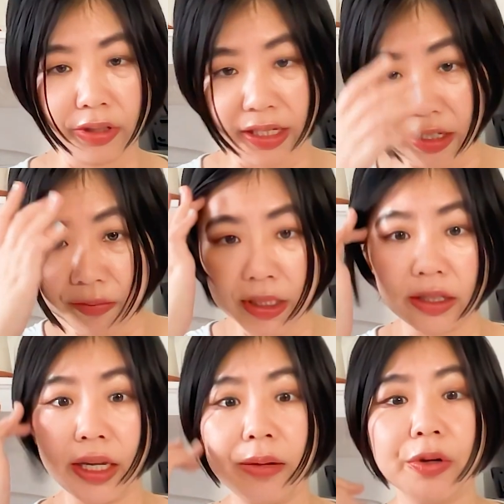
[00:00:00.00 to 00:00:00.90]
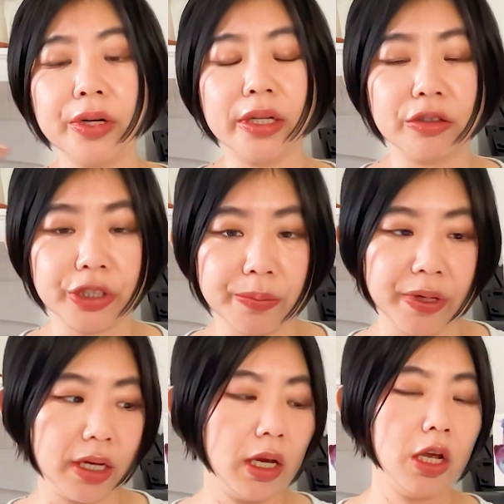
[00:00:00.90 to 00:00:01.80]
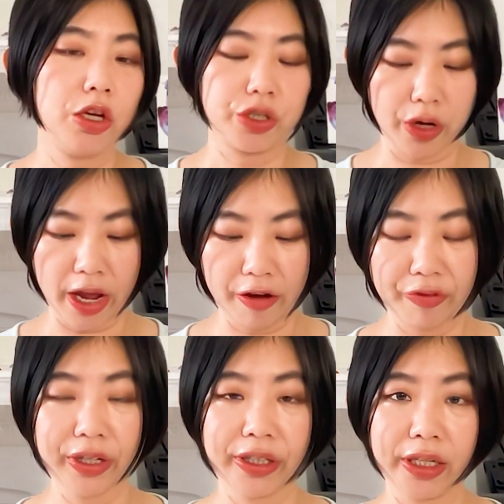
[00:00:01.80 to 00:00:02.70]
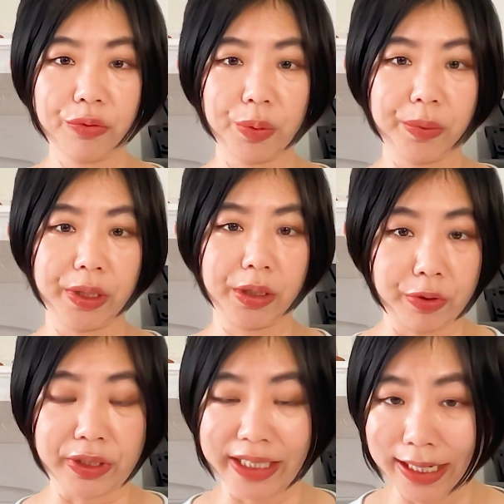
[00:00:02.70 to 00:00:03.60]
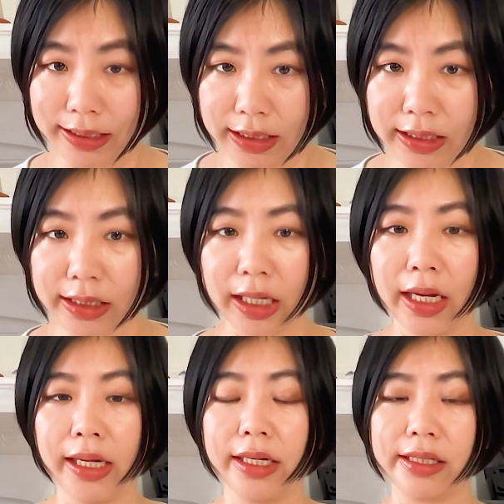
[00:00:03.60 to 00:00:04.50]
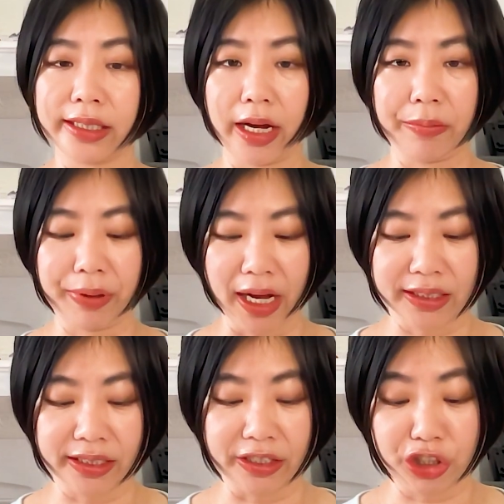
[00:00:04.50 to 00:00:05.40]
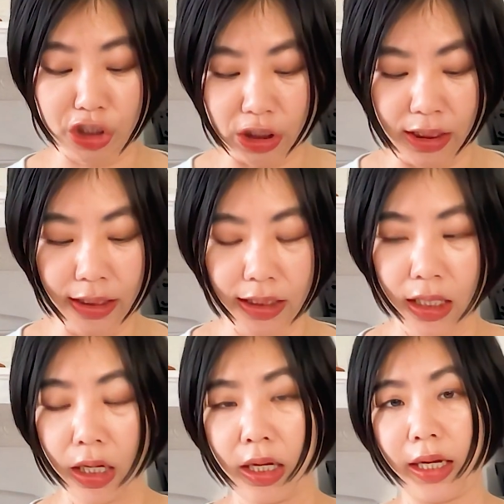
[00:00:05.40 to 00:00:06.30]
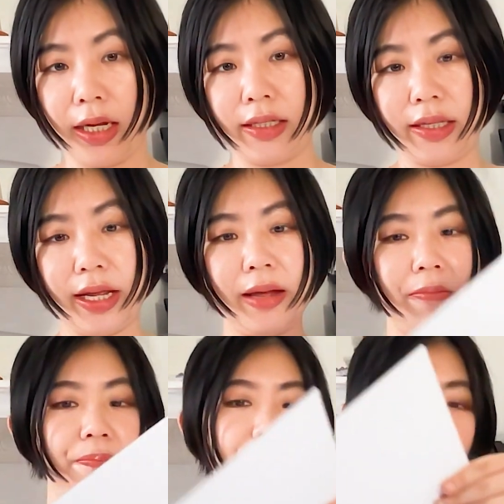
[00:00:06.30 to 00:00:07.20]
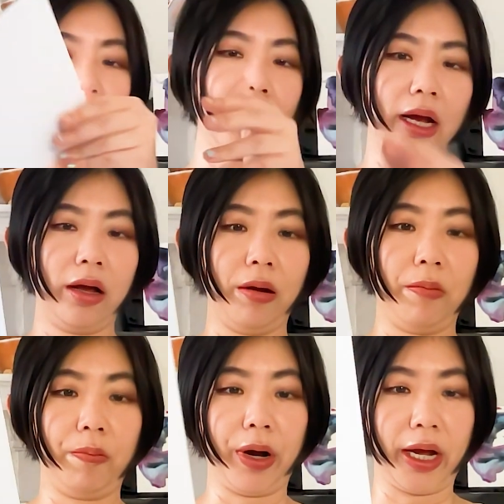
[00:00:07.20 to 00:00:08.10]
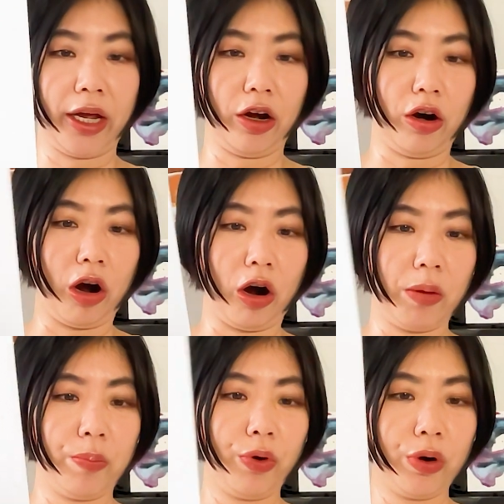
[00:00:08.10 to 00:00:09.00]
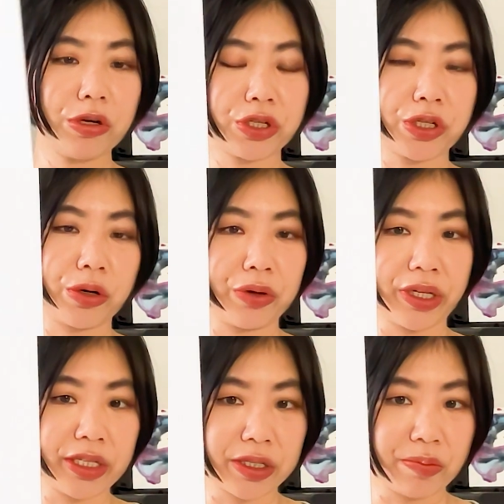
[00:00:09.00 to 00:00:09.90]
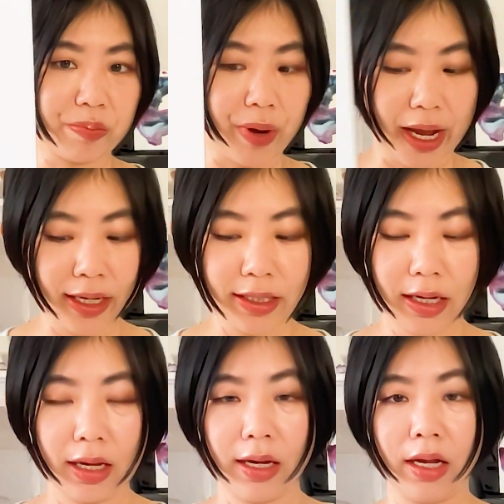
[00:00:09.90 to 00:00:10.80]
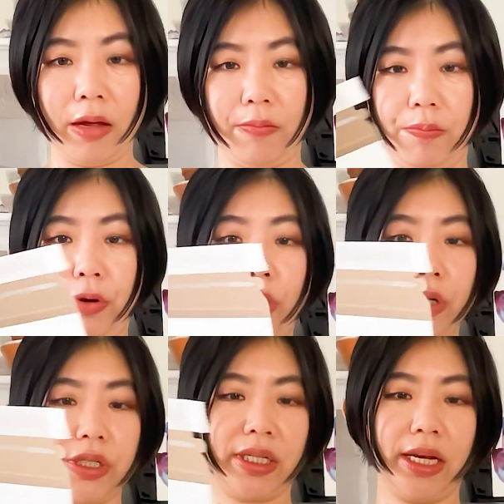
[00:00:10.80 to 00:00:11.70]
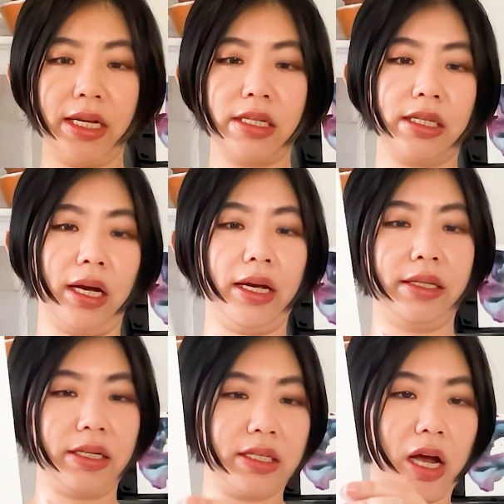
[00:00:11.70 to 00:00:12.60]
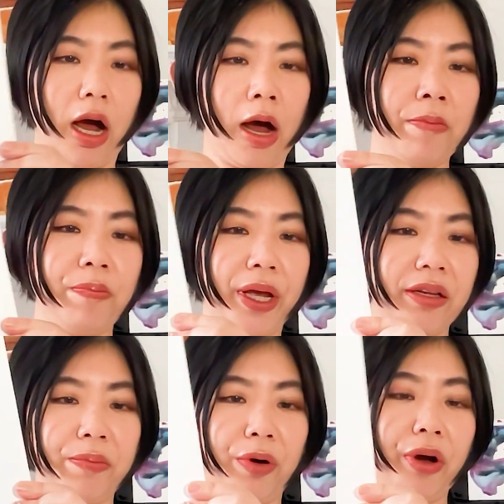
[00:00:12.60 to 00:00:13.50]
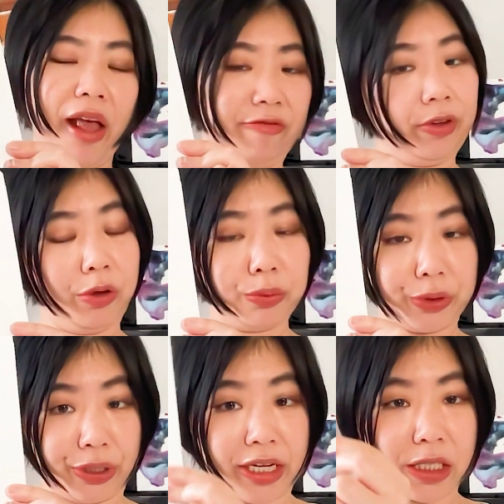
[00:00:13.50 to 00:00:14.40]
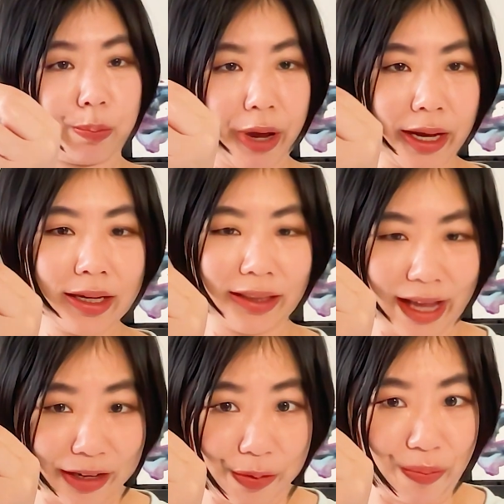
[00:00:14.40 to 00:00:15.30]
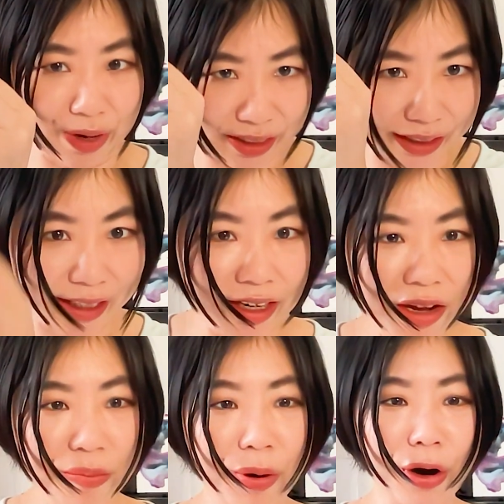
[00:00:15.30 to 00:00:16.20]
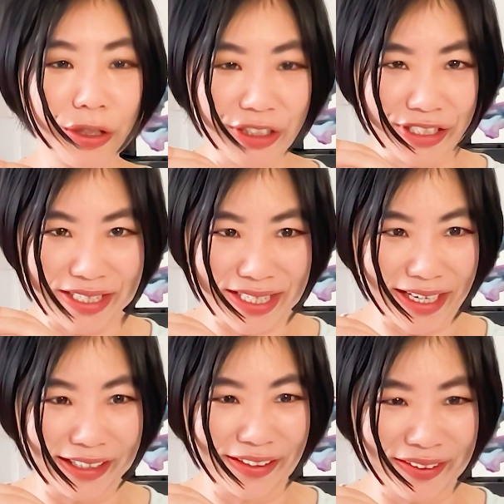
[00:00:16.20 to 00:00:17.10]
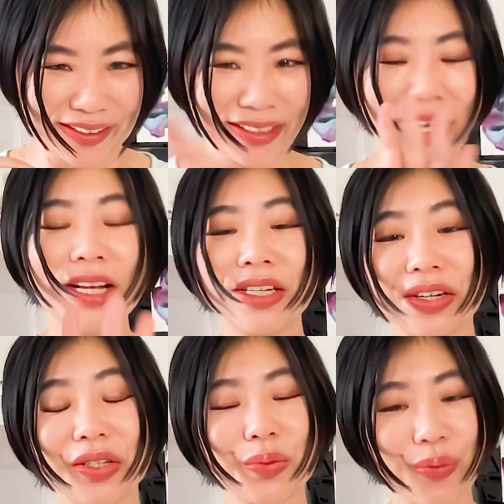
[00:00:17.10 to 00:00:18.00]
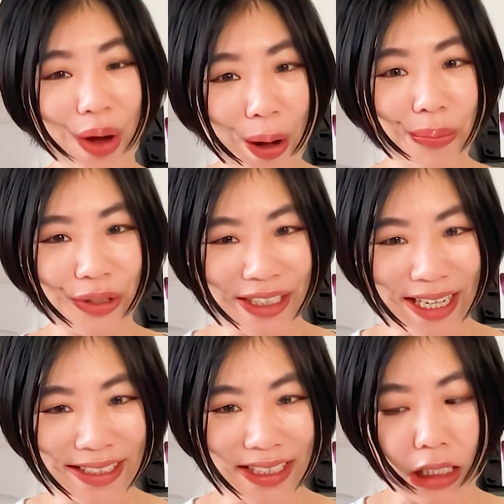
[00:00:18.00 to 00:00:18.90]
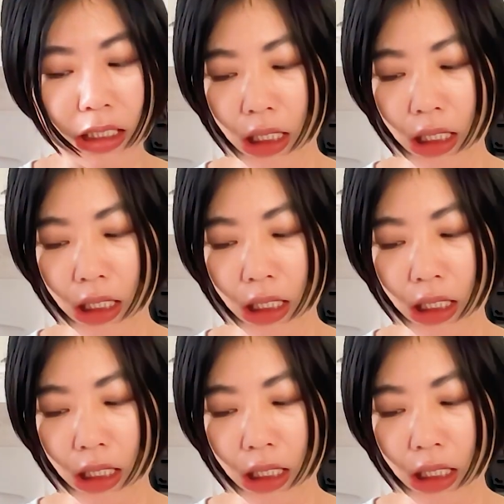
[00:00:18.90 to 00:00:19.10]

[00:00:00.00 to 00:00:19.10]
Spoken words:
They give me the label and I'll ship it. So everything will be protected inside a plastic sheet and then back by a hardboard so it doesn't bend, and put inside this unbendable envelope, which I spent a lot of money purchasing. So it's well protected.